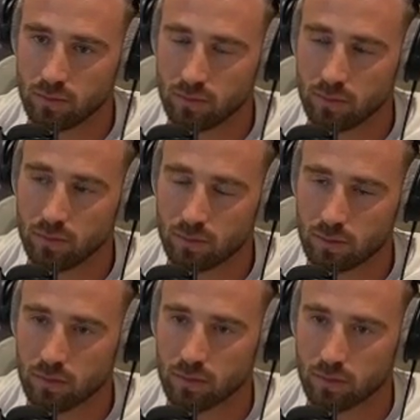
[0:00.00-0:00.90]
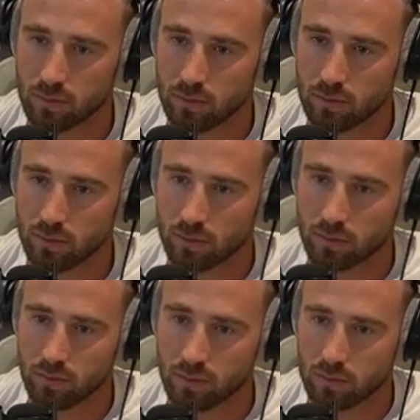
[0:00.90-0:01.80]

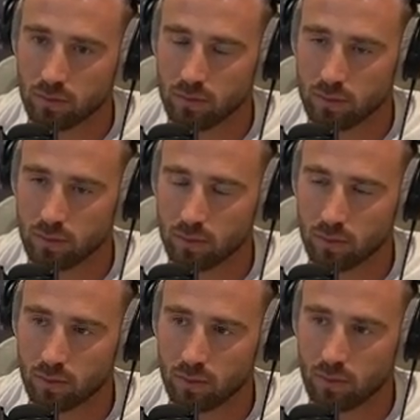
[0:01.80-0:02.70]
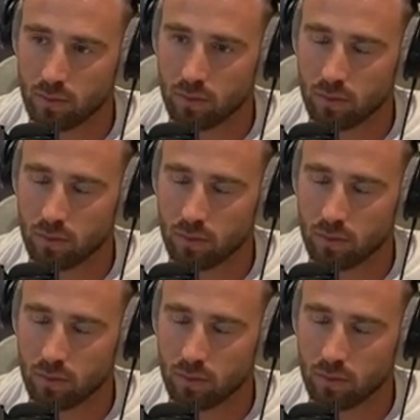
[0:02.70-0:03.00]
(not speaking)